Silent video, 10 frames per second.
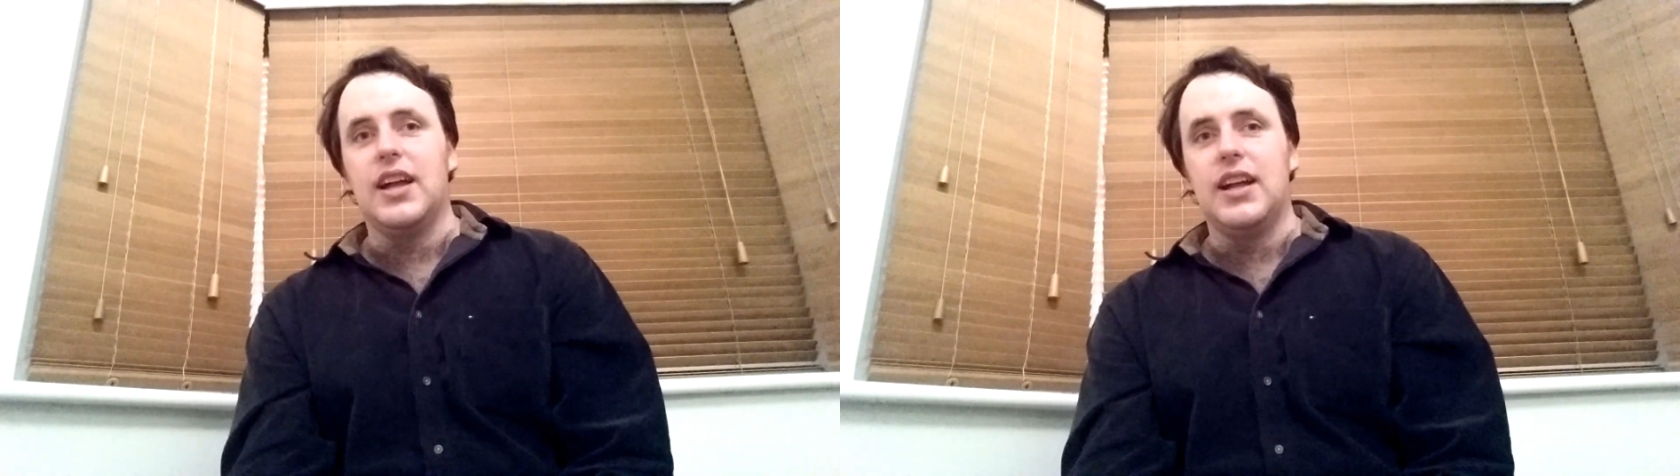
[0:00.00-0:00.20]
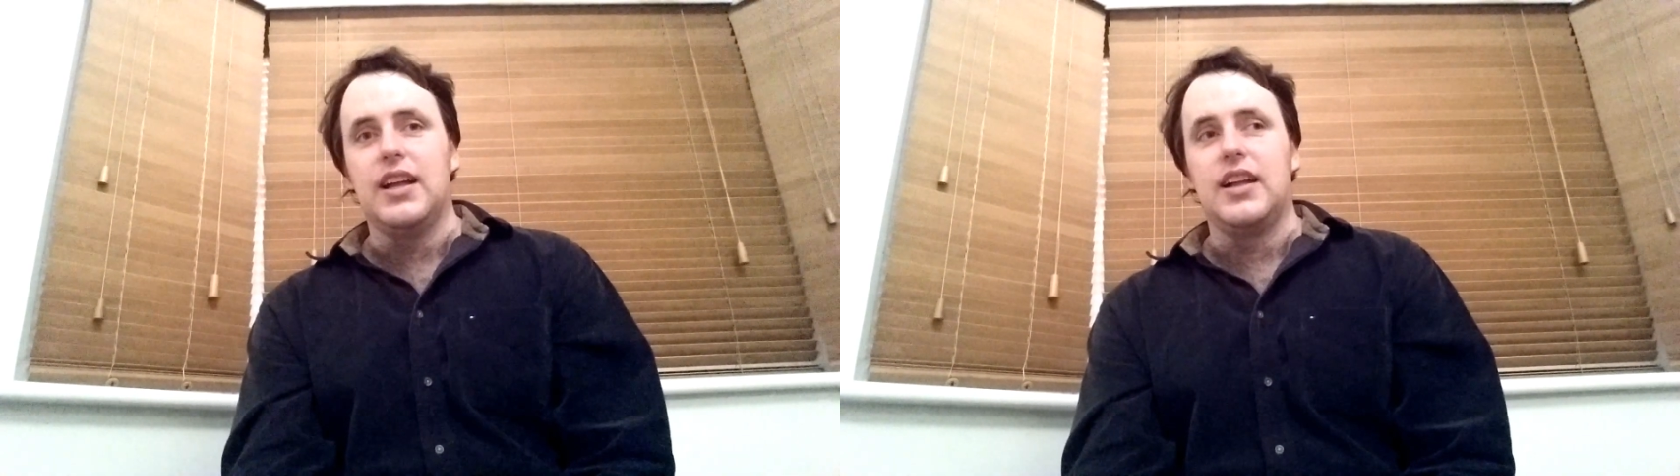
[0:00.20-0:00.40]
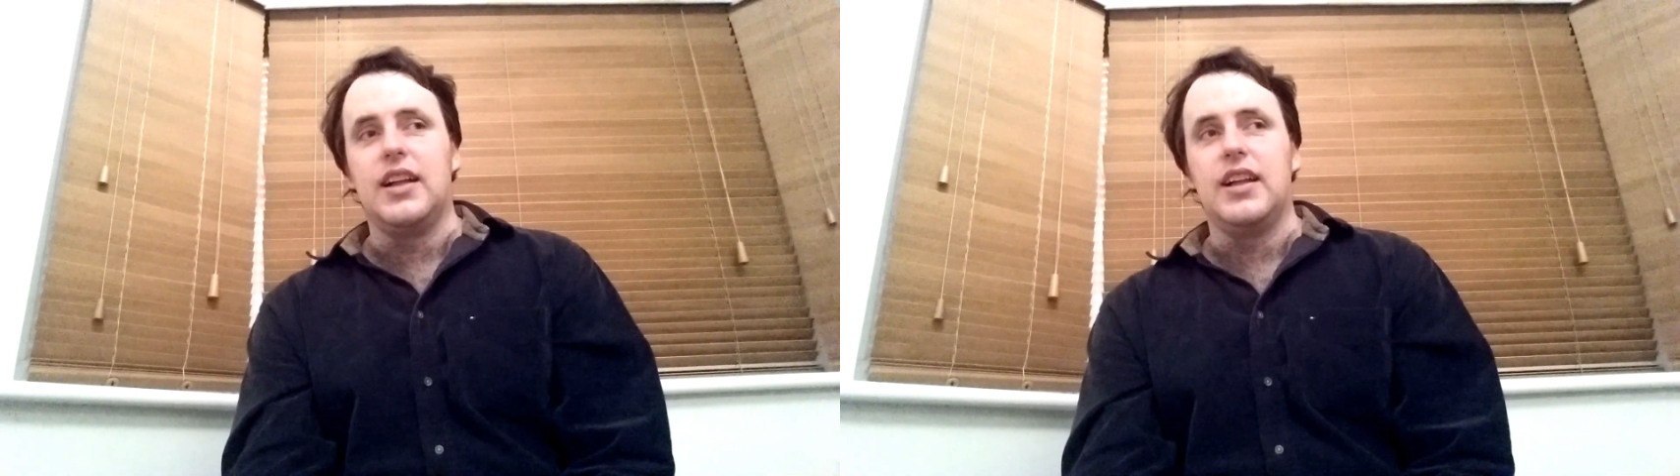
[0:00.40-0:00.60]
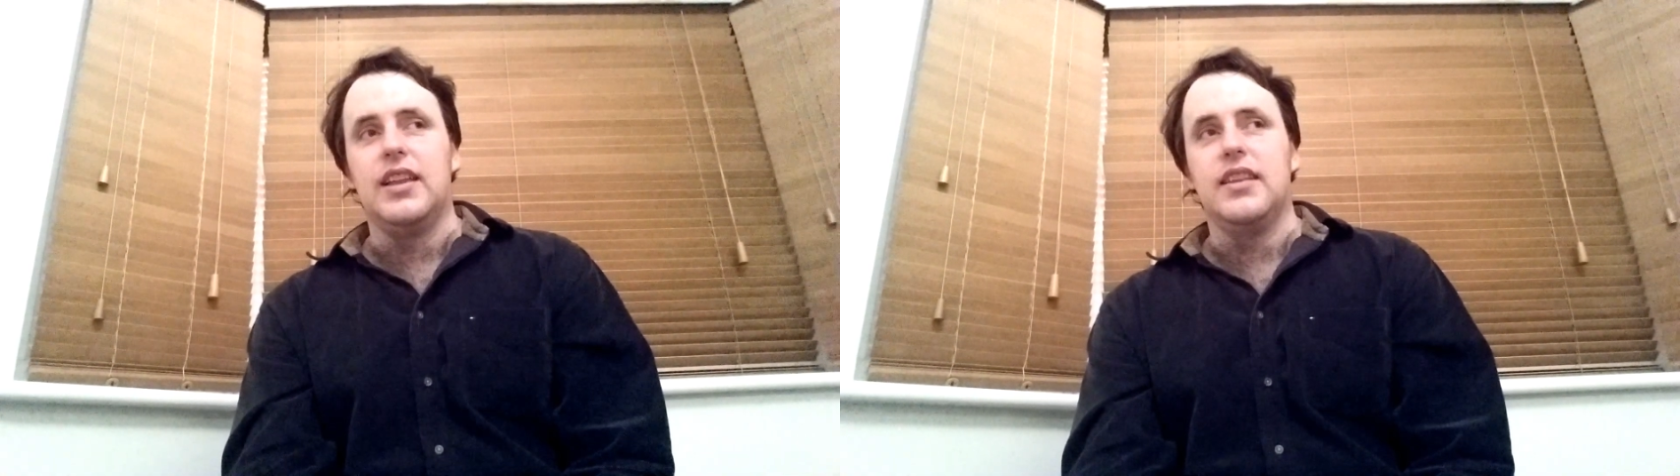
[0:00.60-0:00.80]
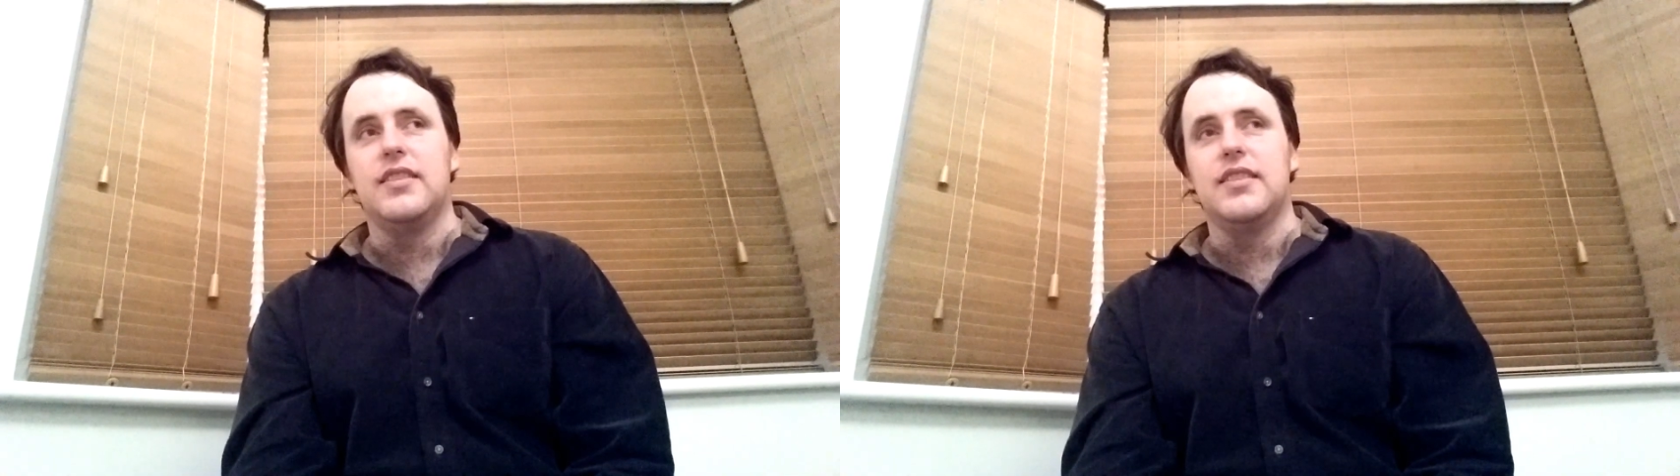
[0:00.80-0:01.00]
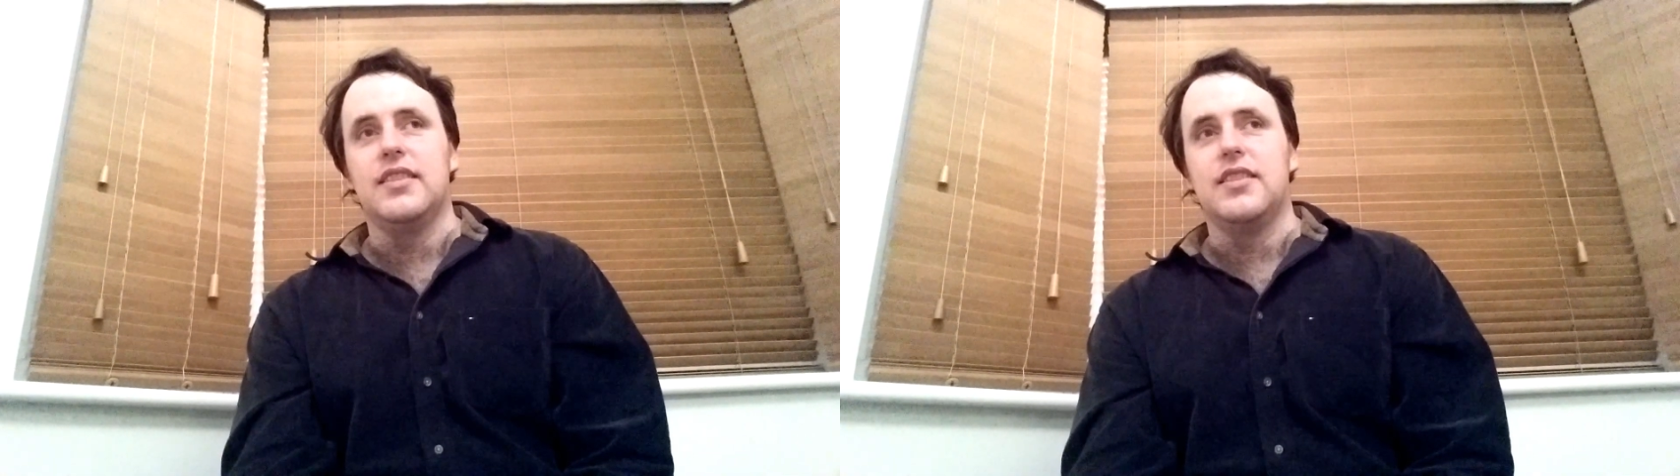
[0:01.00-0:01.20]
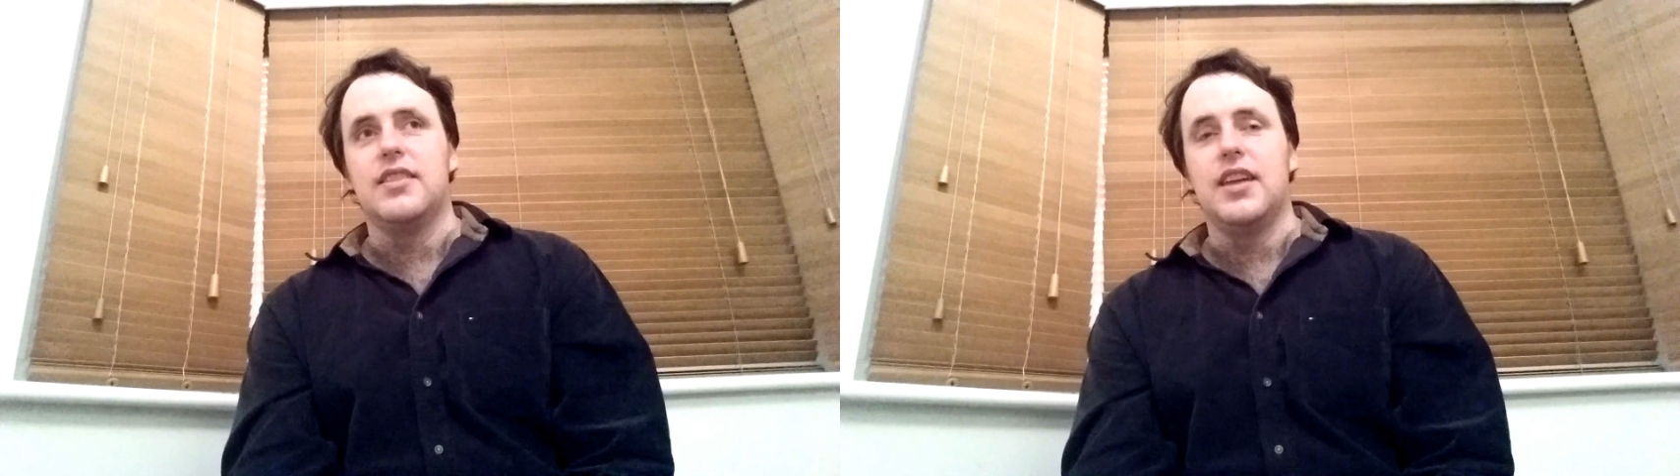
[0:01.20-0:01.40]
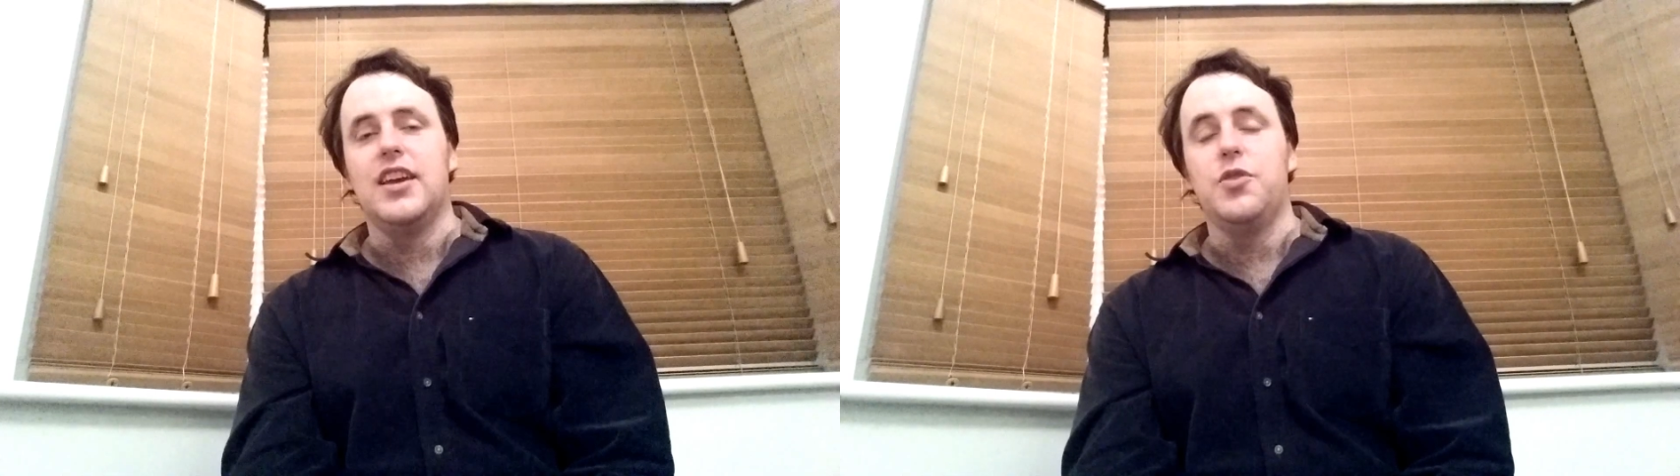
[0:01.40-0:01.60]
and
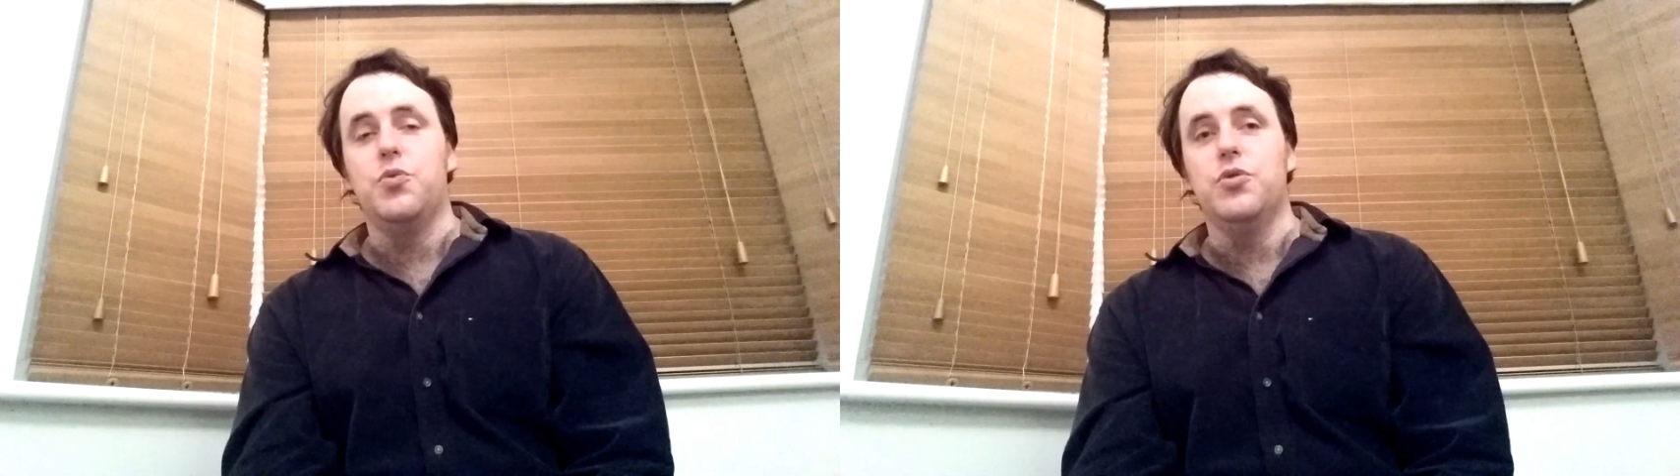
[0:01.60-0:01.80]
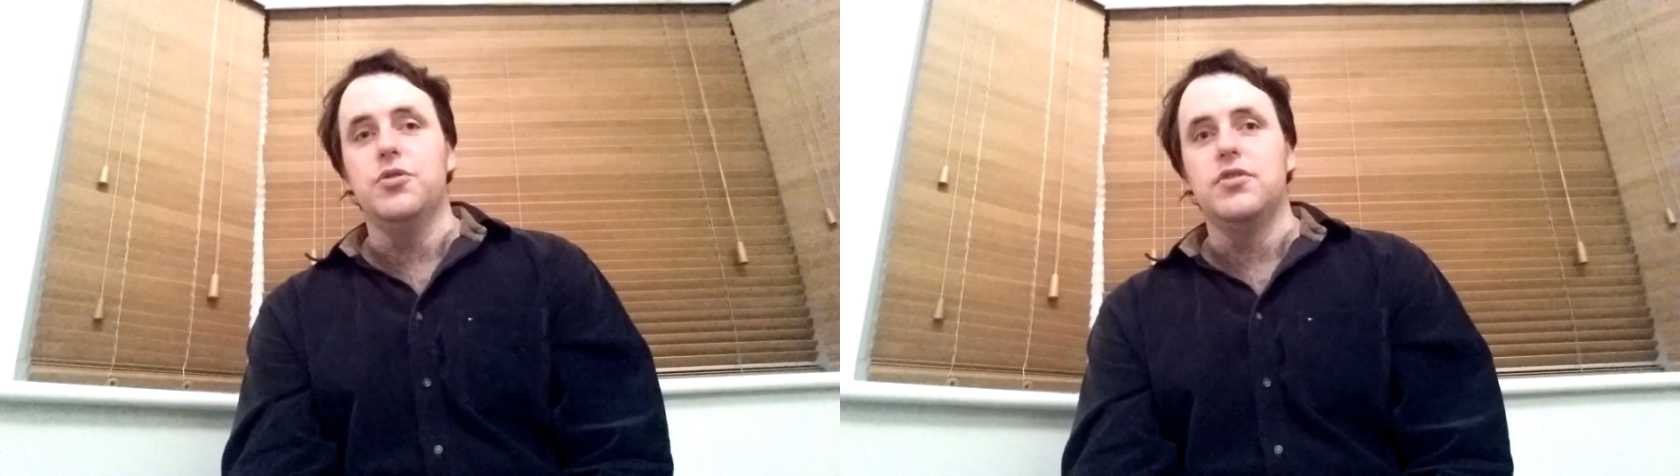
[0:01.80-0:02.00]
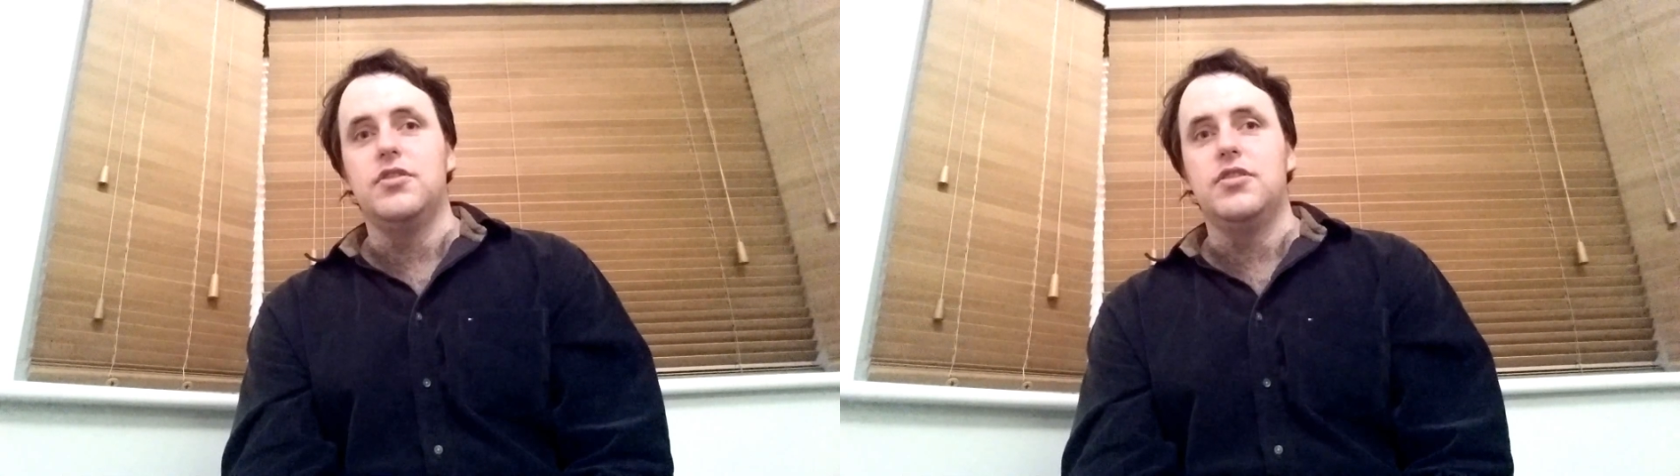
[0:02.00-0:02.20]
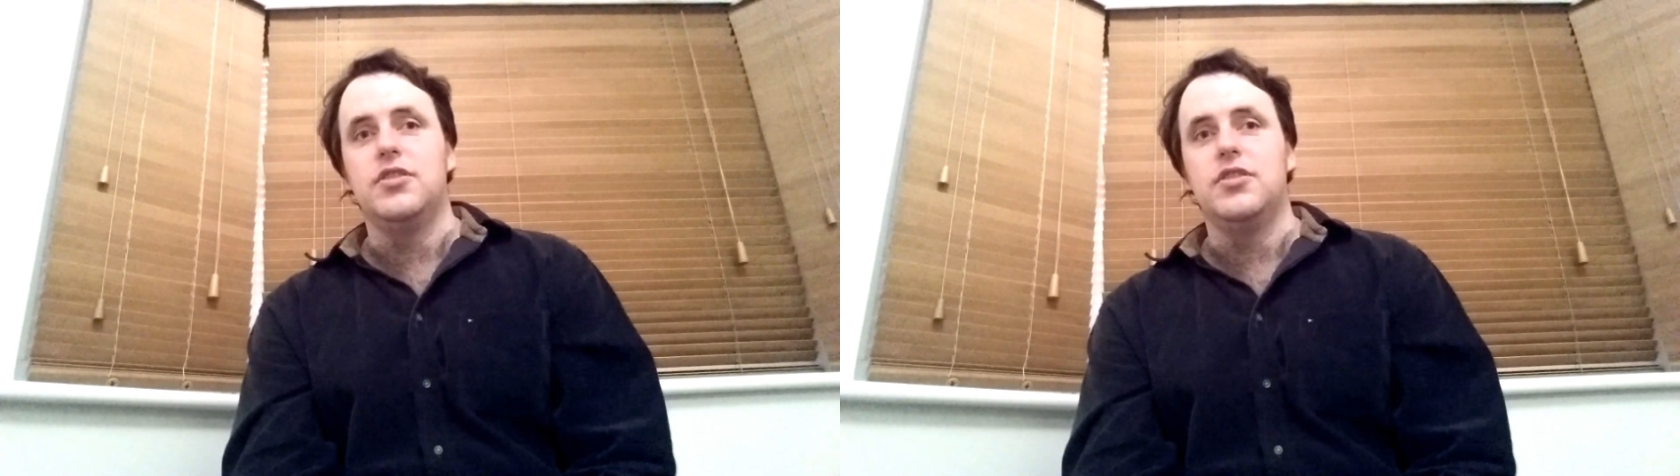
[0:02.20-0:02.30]
they would